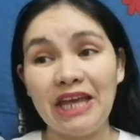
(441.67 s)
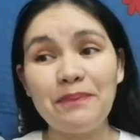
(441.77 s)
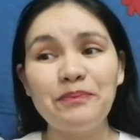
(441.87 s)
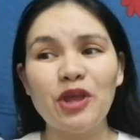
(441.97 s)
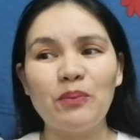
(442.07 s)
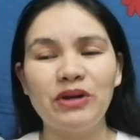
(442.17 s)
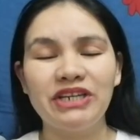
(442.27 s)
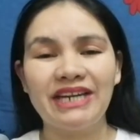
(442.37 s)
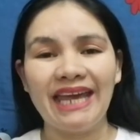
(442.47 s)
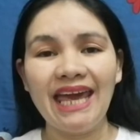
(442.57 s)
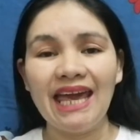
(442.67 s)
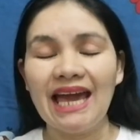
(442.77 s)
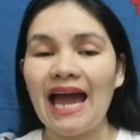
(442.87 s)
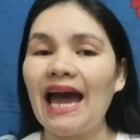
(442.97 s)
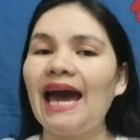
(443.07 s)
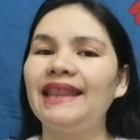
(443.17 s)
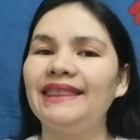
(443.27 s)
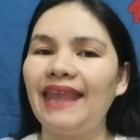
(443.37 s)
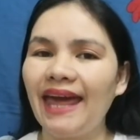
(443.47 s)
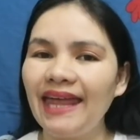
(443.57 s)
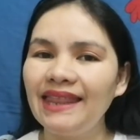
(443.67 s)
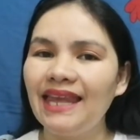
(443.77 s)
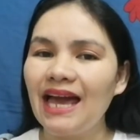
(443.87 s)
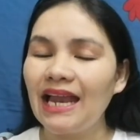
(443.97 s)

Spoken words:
Tip number 3, attend